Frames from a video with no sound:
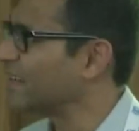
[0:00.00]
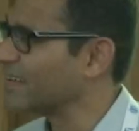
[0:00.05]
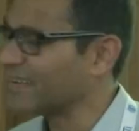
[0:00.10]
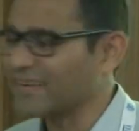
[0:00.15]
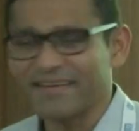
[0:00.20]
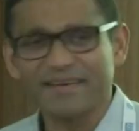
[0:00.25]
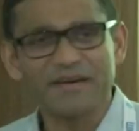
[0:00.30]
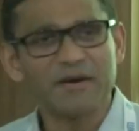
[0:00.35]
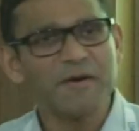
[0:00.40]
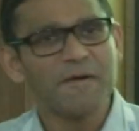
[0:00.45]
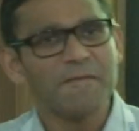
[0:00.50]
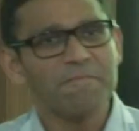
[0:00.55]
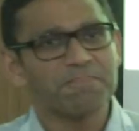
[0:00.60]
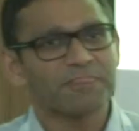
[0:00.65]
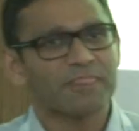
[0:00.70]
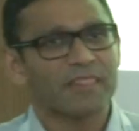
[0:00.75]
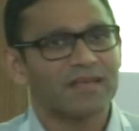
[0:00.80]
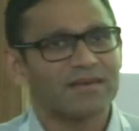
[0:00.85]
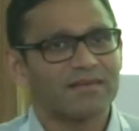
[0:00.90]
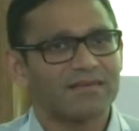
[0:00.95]

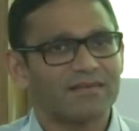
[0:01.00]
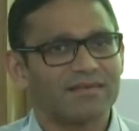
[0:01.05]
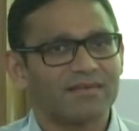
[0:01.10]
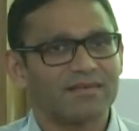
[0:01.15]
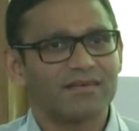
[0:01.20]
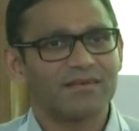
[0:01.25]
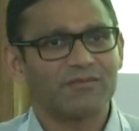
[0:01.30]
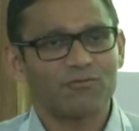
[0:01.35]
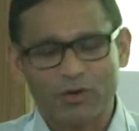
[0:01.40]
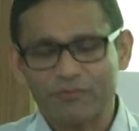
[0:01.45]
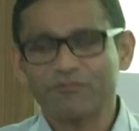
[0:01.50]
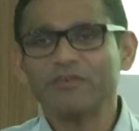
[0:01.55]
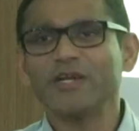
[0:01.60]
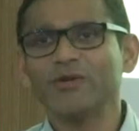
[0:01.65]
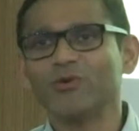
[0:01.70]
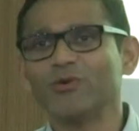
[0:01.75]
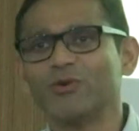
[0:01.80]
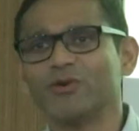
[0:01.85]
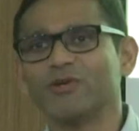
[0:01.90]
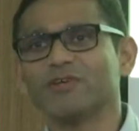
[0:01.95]
what we
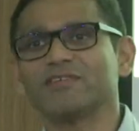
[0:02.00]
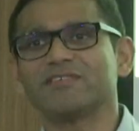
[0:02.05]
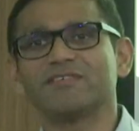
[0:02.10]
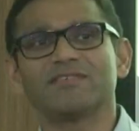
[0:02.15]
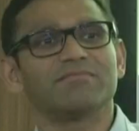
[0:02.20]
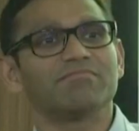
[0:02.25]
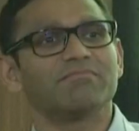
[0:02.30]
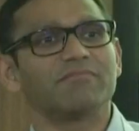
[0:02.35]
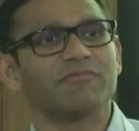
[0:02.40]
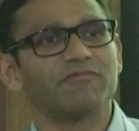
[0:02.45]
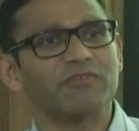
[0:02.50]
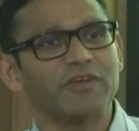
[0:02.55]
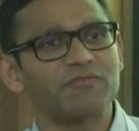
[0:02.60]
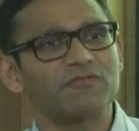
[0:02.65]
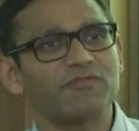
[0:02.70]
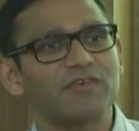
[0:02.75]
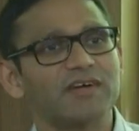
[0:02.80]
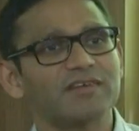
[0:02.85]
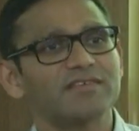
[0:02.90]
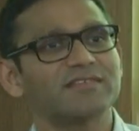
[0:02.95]
do is we
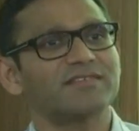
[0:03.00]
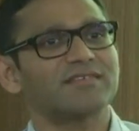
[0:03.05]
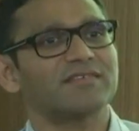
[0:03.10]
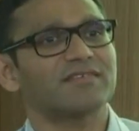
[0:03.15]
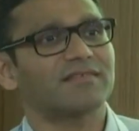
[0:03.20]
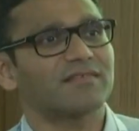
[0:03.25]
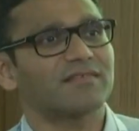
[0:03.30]
first